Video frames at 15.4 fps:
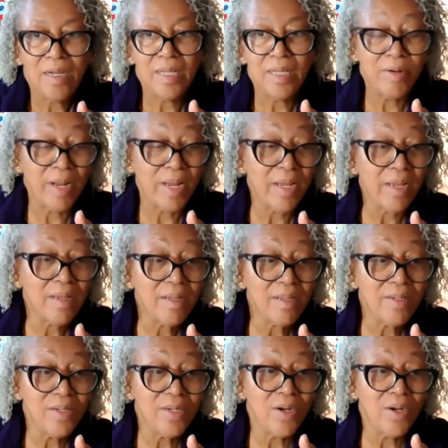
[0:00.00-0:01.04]
internet,
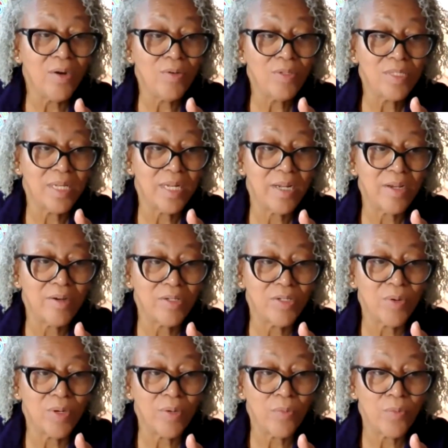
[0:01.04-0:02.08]
you know, sitting here
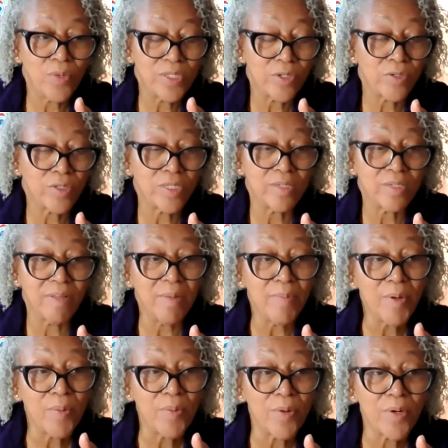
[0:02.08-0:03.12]
doing research and development